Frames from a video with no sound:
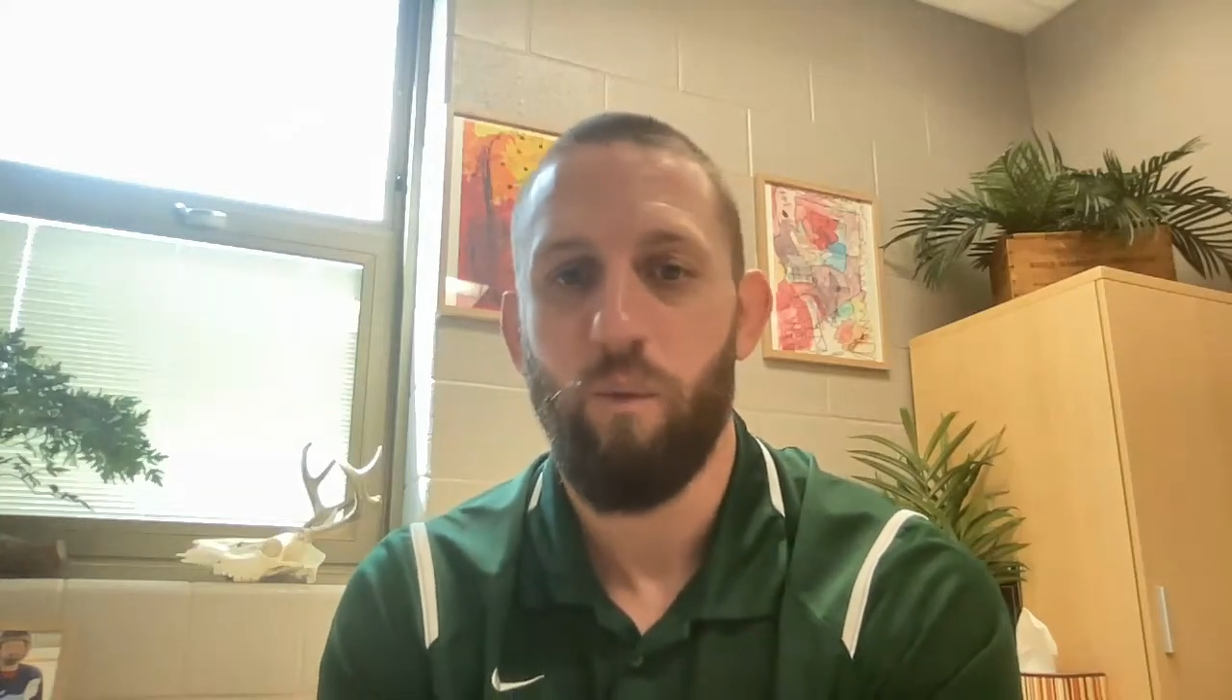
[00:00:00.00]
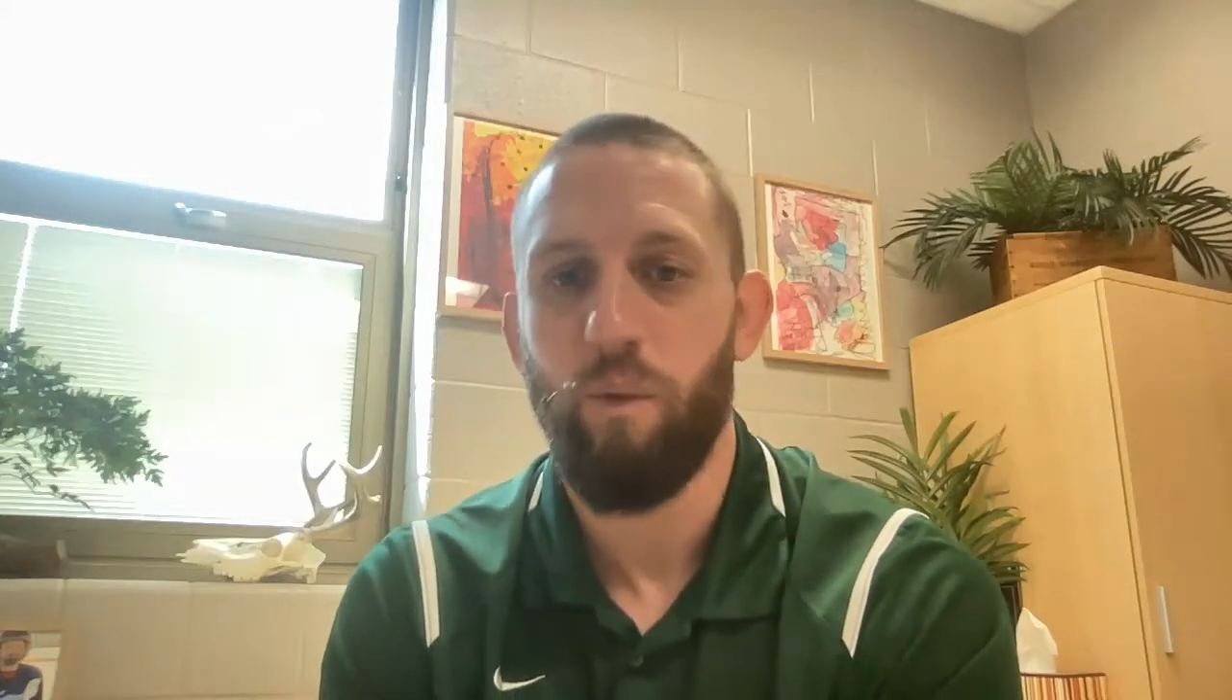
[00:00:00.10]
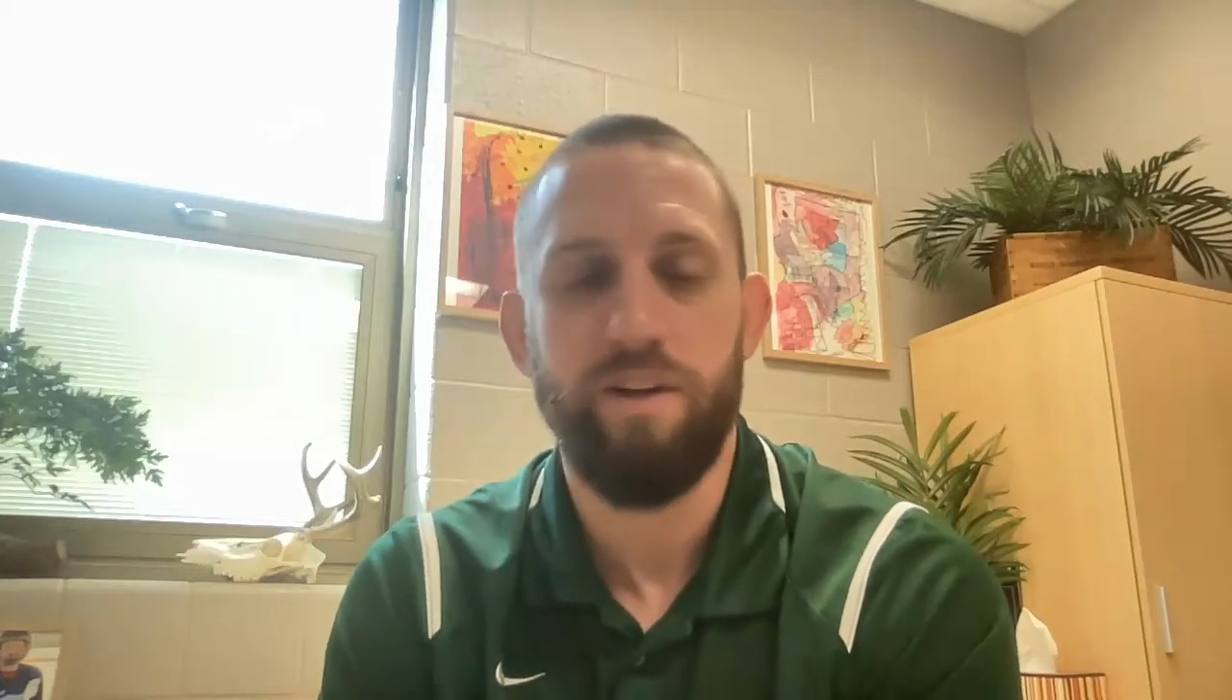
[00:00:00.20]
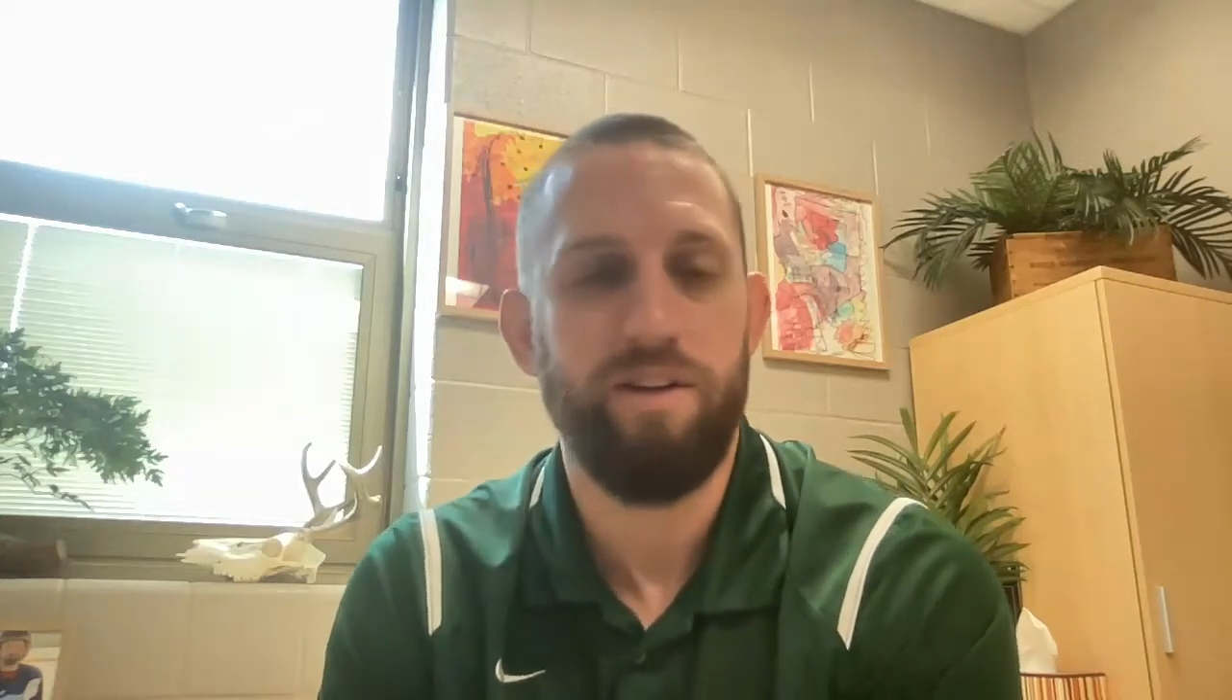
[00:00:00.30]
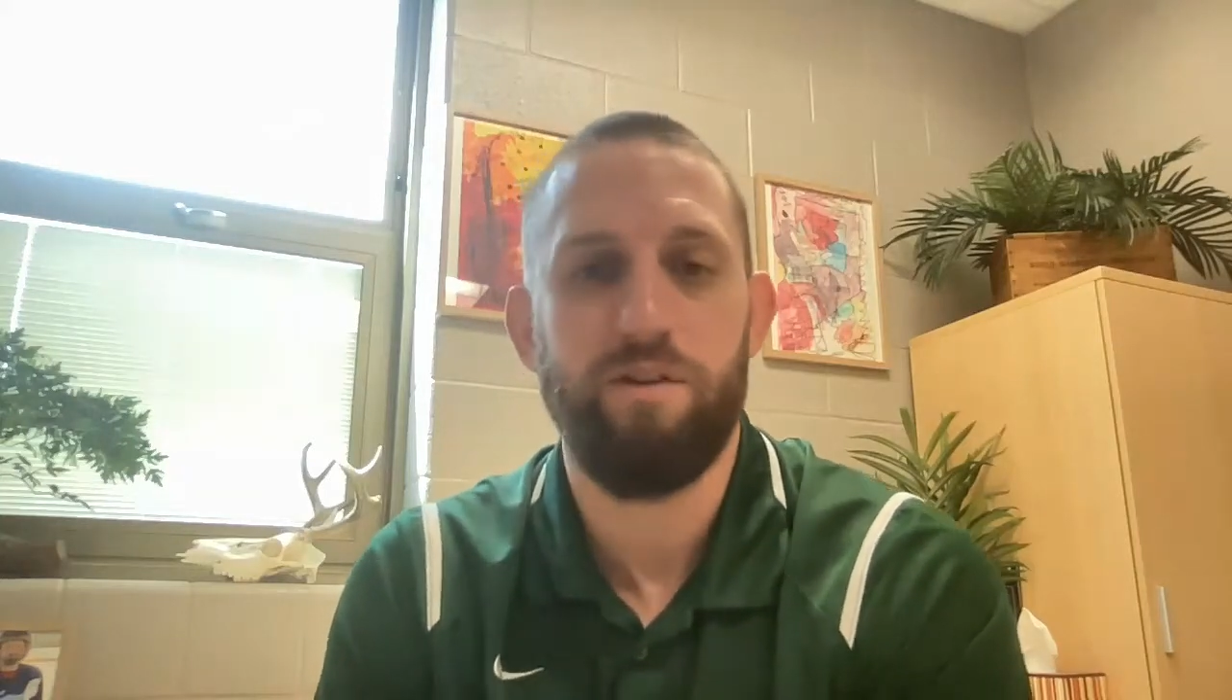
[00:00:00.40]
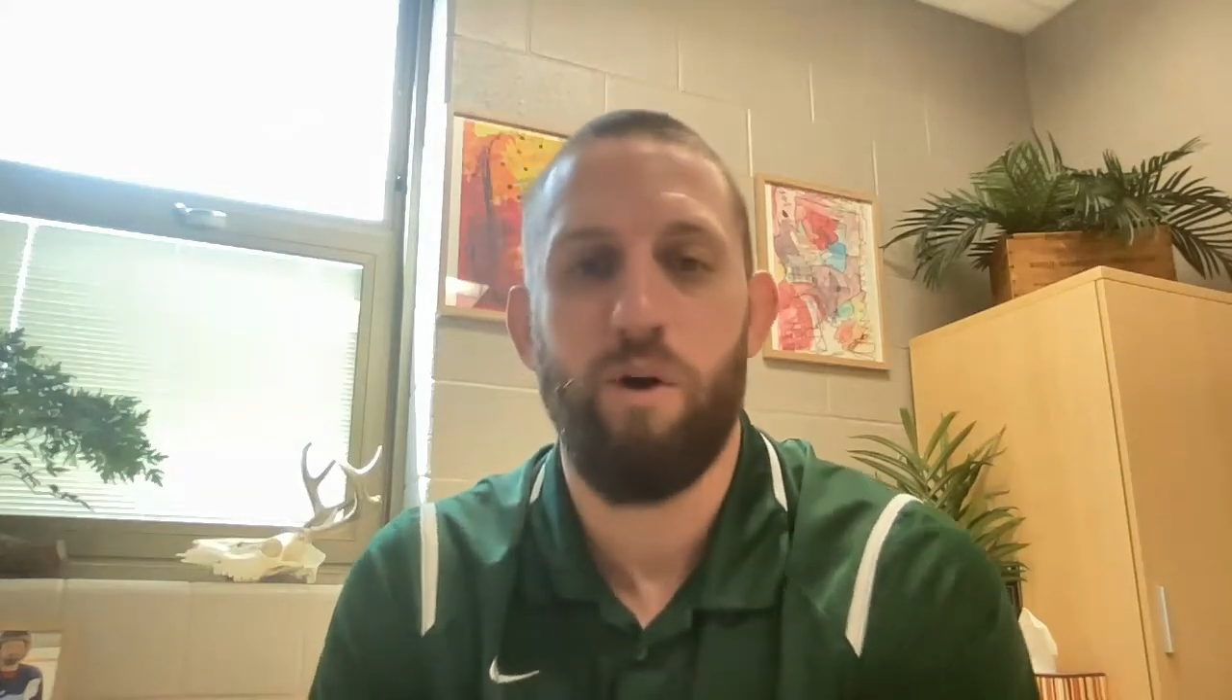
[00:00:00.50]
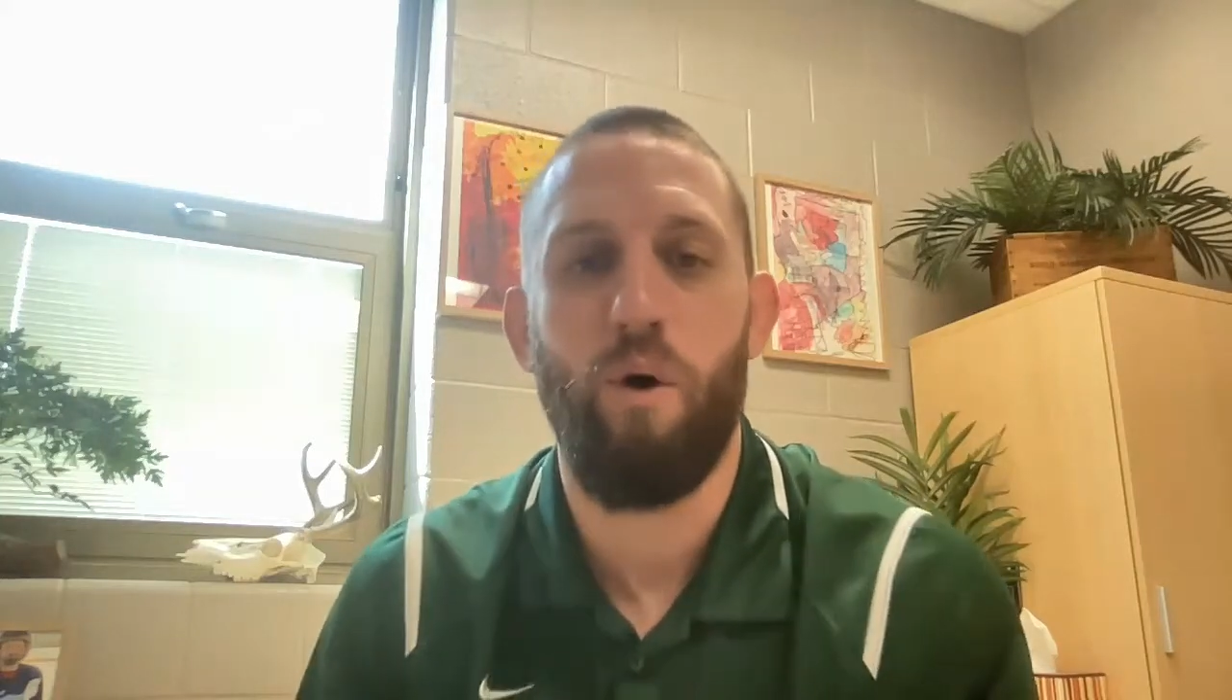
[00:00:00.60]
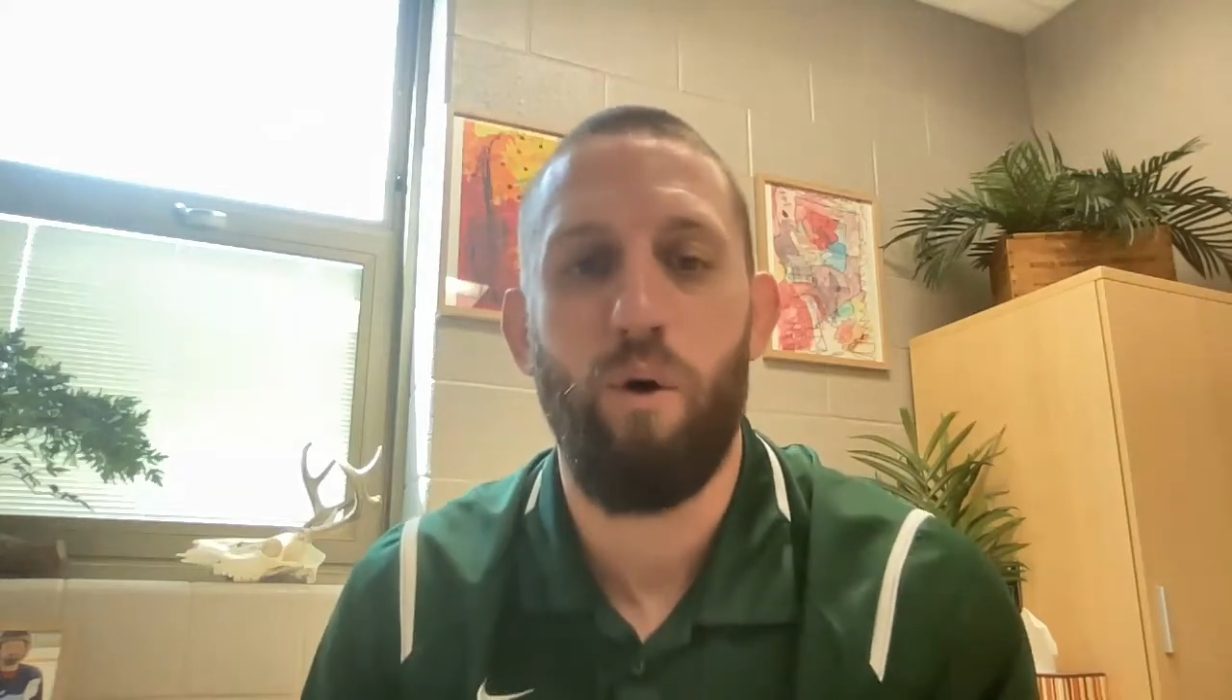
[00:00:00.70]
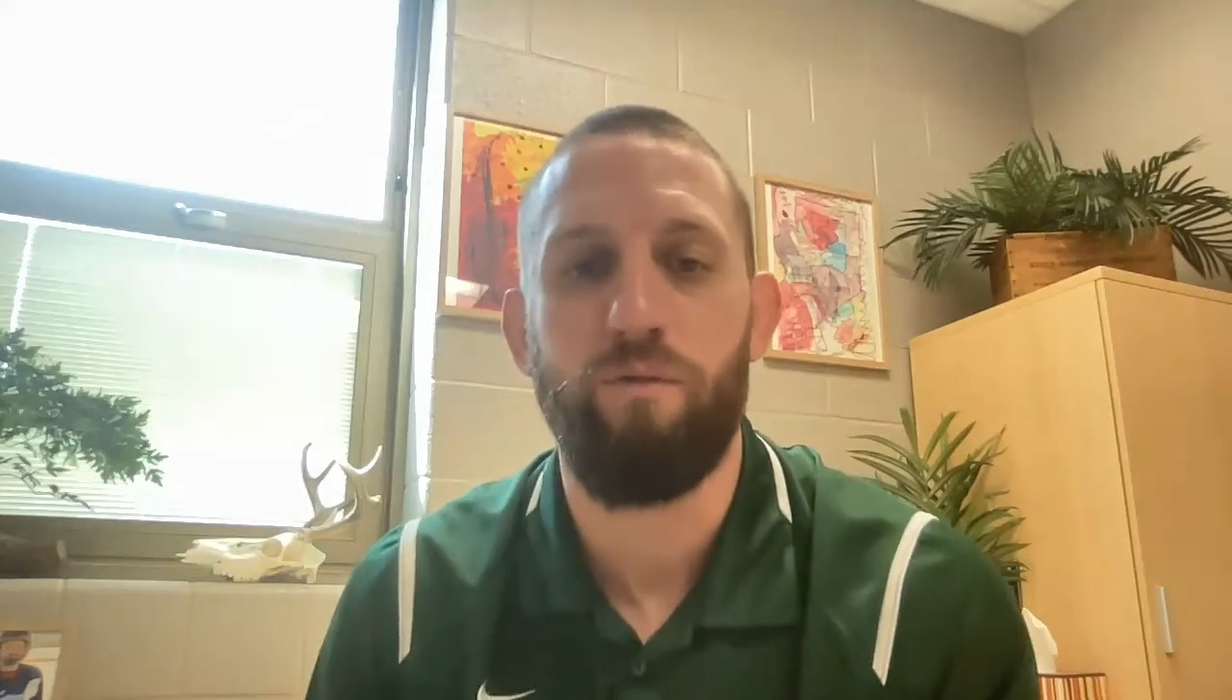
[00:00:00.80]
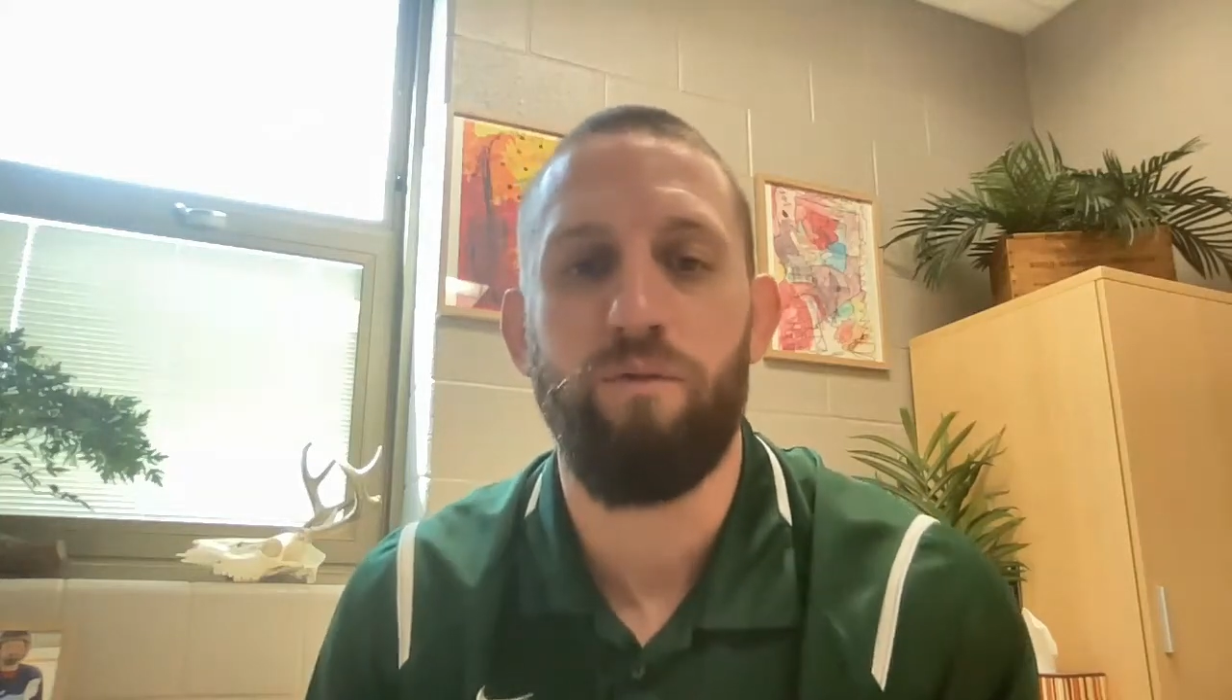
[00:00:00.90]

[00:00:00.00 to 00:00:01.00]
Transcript: What is this whole